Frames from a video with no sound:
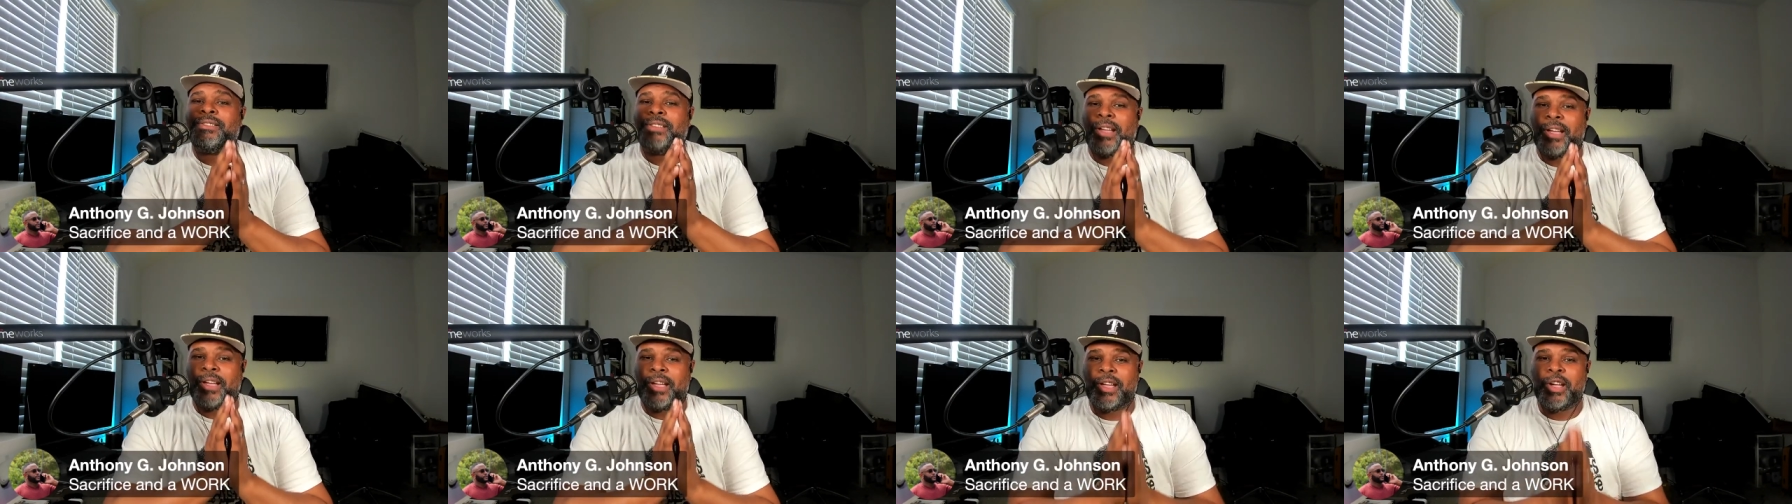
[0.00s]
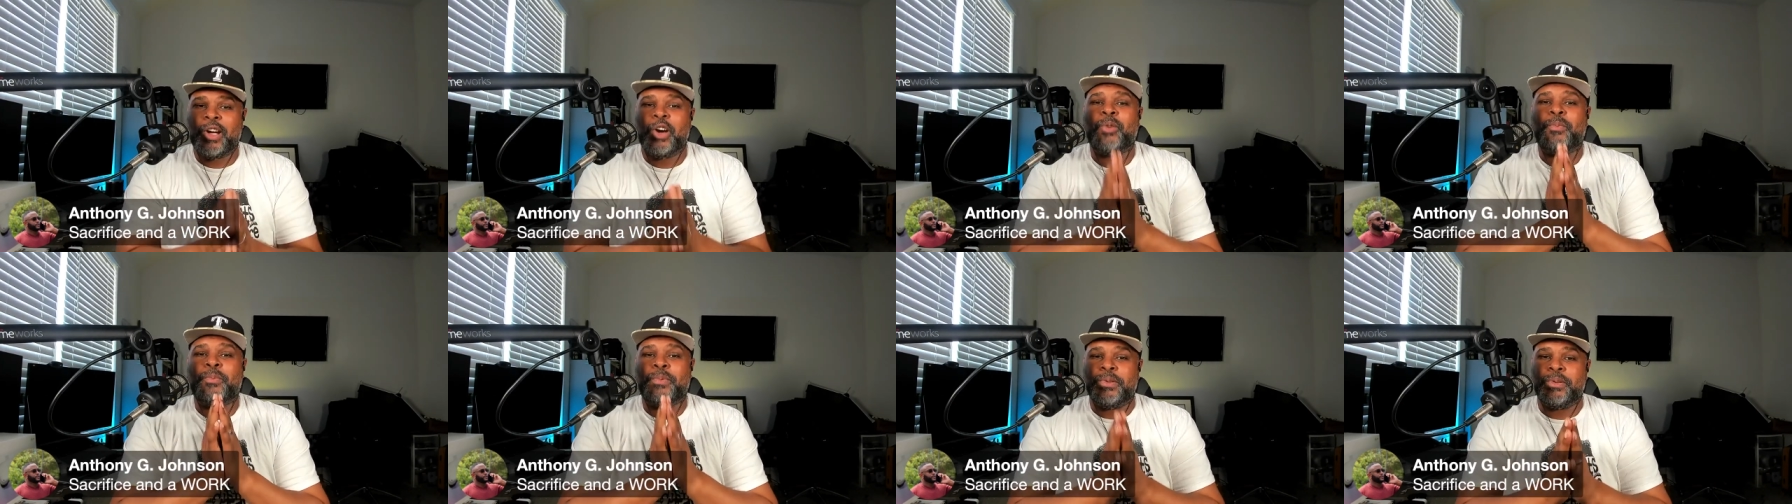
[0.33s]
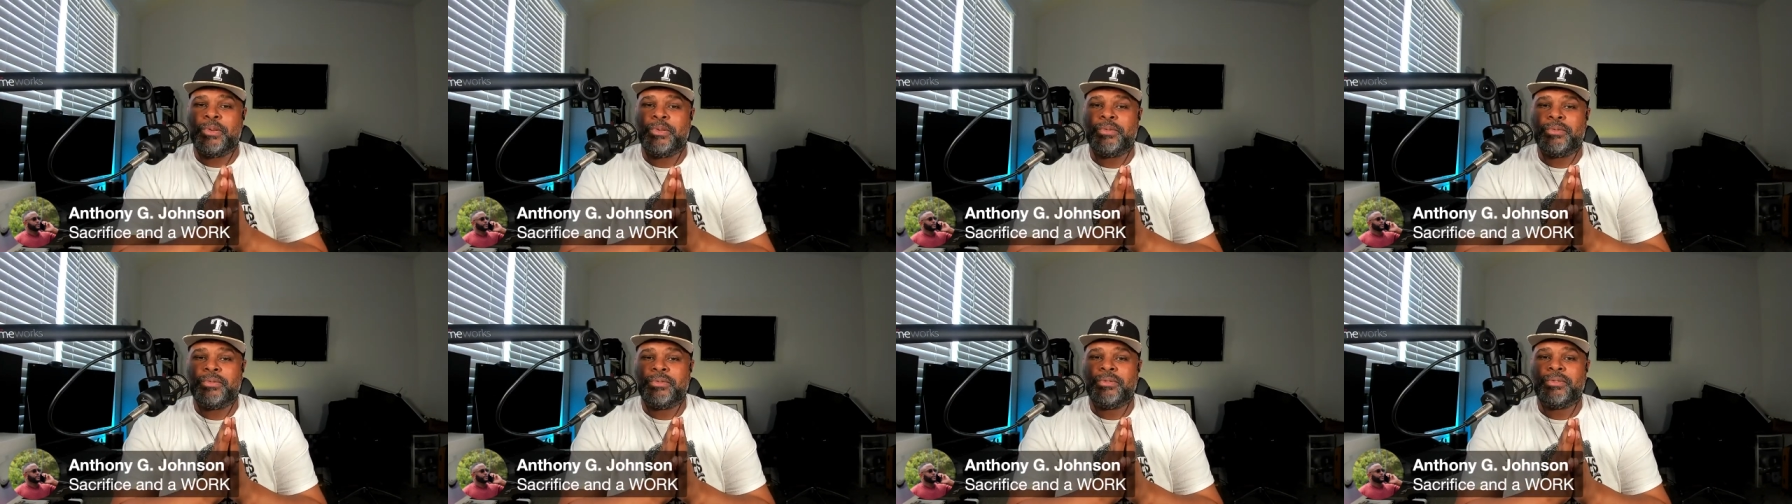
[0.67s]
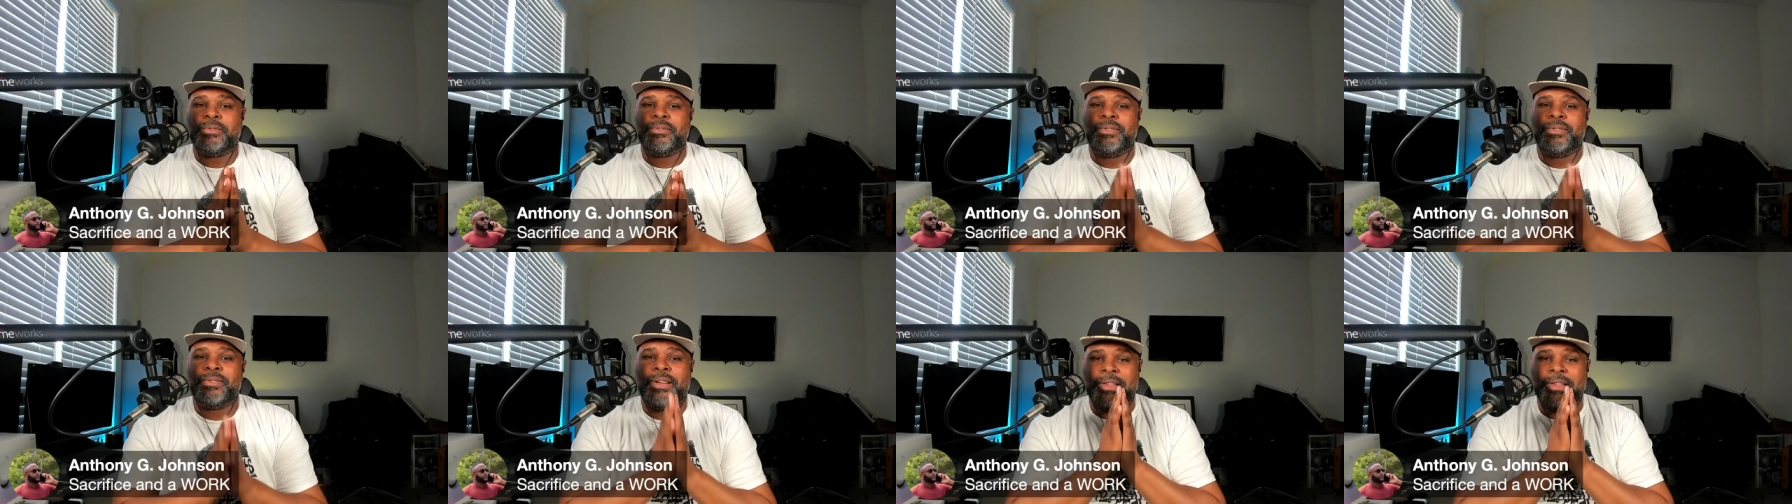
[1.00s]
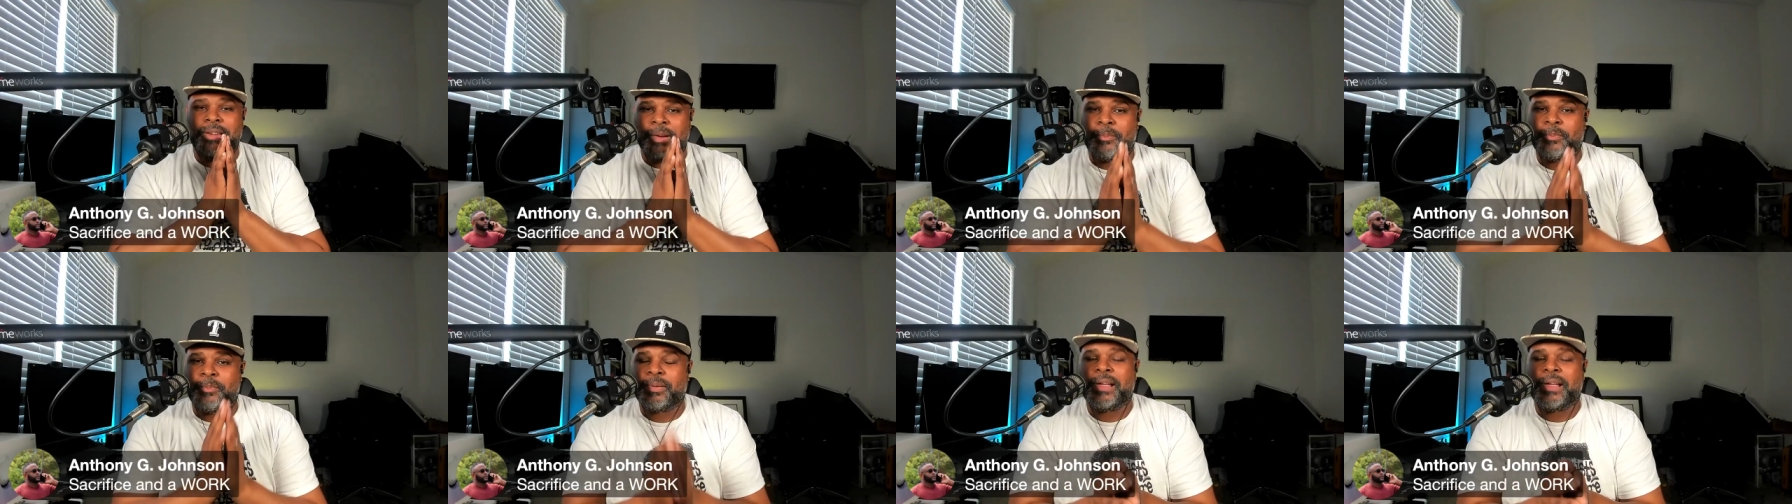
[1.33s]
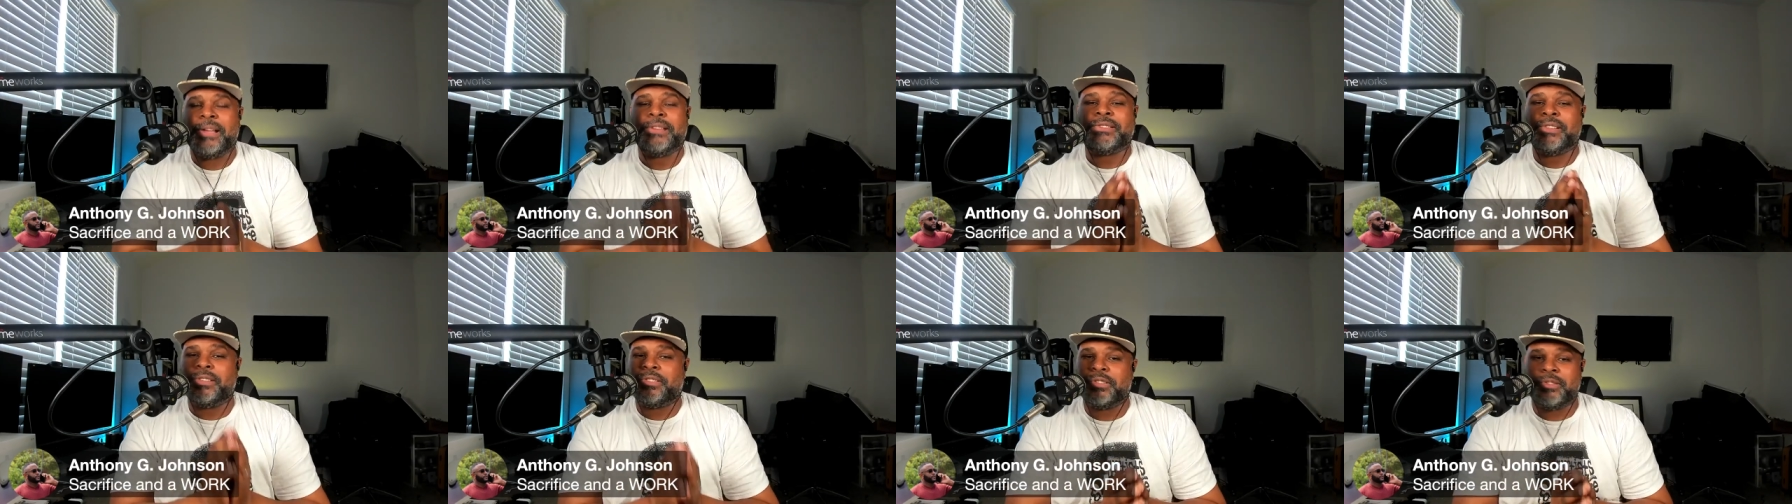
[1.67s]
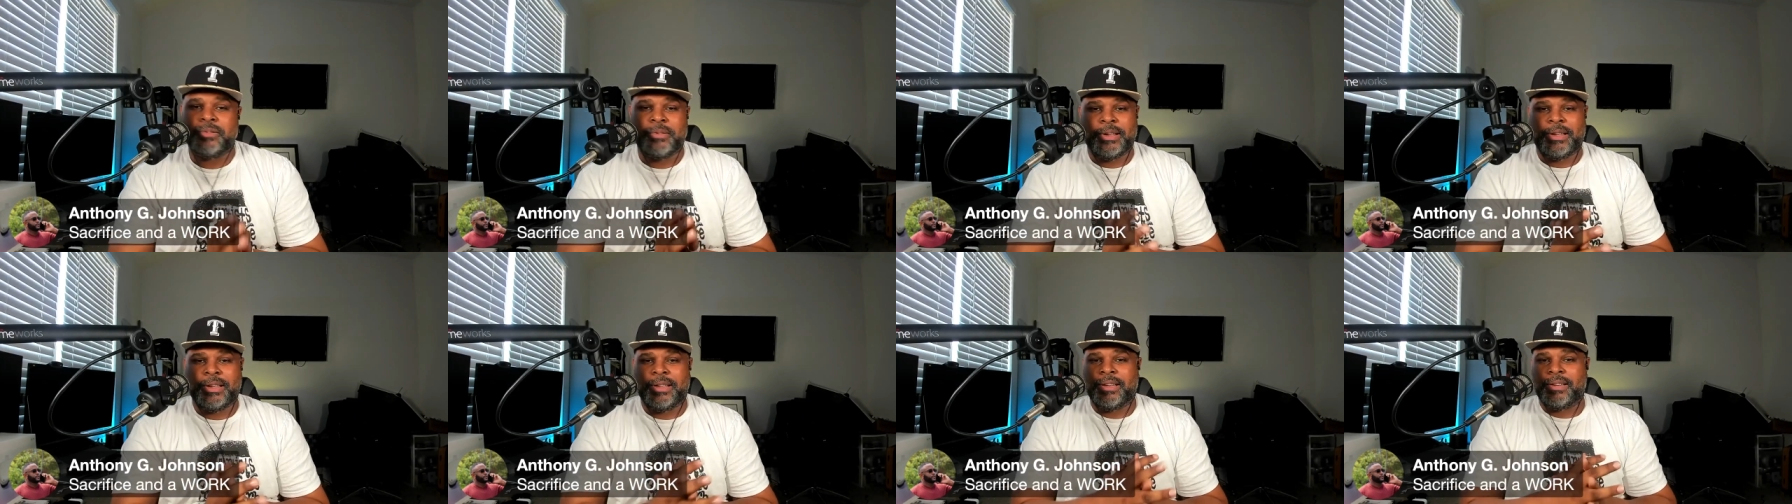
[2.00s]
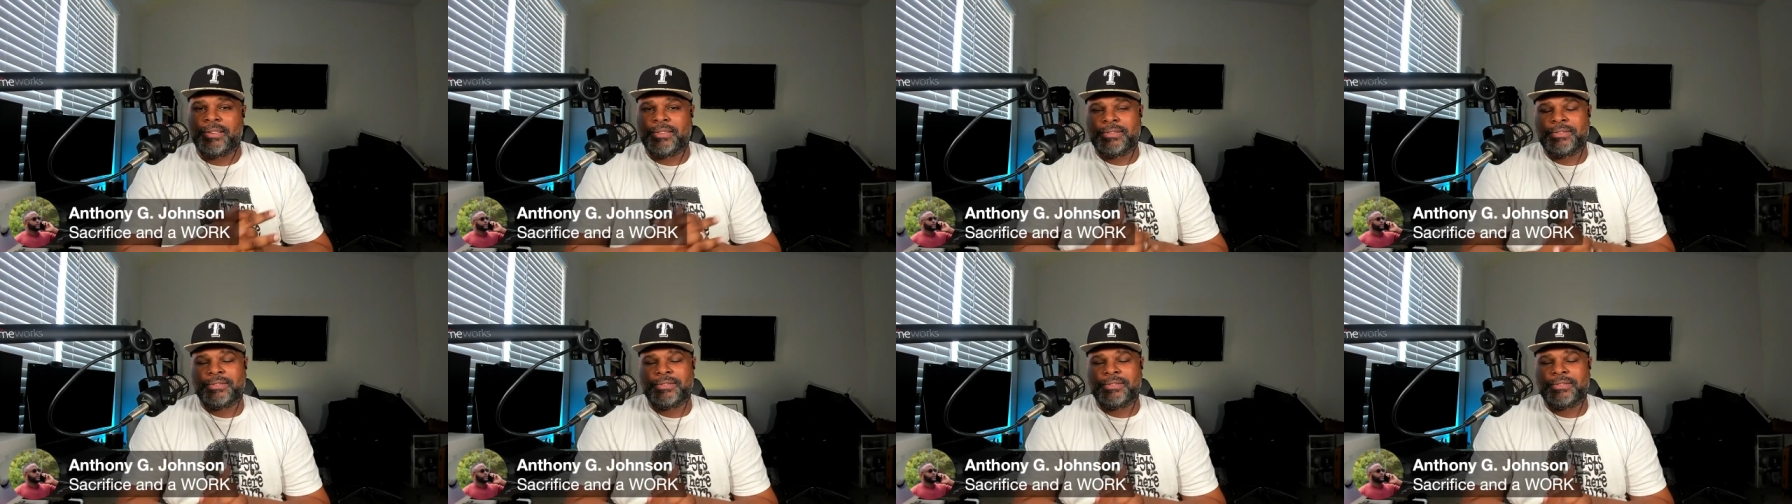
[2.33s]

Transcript: to help you in the place that you're in.